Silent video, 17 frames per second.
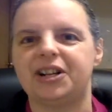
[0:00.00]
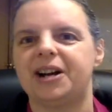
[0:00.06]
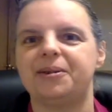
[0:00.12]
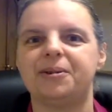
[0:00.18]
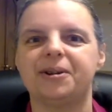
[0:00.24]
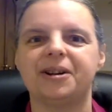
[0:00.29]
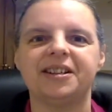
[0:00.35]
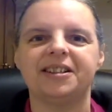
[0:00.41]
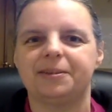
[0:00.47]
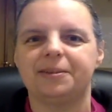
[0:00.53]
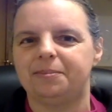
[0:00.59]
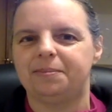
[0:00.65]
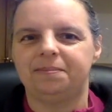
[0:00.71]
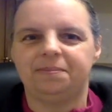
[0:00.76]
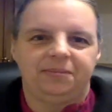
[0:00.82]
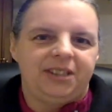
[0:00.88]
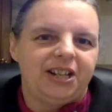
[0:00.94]
I wanted
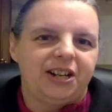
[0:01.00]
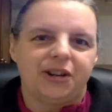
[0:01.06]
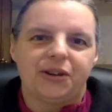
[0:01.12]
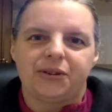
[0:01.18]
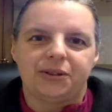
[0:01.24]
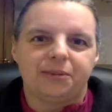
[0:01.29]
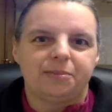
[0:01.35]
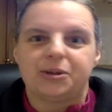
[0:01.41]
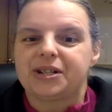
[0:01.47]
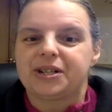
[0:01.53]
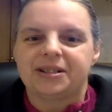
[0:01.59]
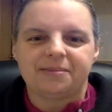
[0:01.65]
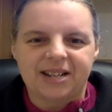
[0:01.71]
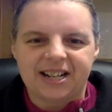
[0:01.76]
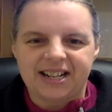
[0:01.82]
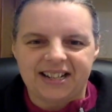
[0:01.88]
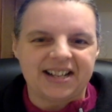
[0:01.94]
the boys
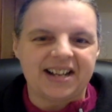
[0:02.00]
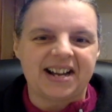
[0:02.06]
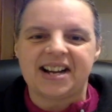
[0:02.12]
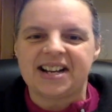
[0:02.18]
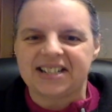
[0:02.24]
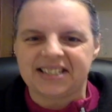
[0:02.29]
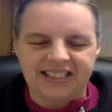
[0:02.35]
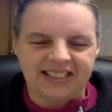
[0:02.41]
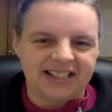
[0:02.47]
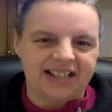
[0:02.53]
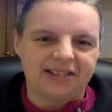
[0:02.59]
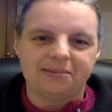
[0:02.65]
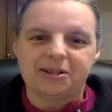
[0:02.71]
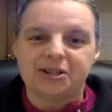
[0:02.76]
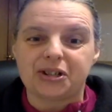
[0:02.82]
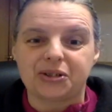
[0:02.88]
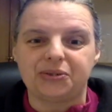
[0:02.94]
in my class in
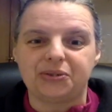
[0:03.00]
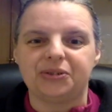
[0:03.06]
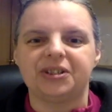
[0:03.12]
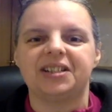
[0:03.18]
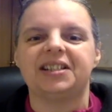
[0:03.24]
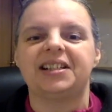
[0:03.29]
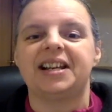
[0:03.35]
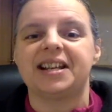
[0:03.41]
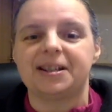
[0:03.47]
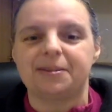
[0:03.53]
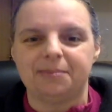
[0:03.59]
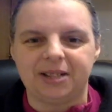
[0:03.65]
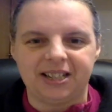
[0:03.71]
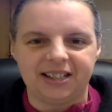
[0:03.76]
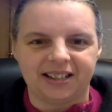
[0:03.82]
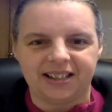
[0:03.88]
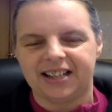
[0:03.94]
elementary school to like
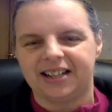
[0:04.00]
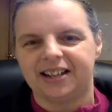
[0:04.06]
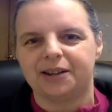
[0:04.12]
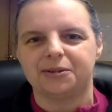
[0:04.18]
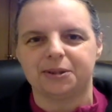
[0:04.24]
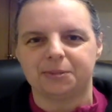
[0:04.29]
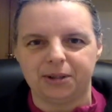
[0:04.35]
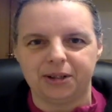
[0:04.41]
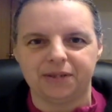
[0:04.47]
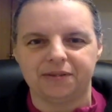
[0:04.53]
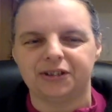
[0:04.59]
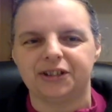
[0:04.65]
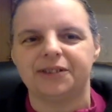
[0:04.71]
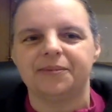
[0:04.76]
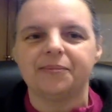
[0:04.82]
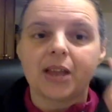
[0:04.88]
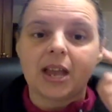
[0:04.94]
me and think I was
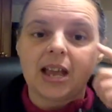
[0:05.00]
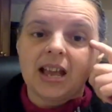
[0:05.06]
beautiful.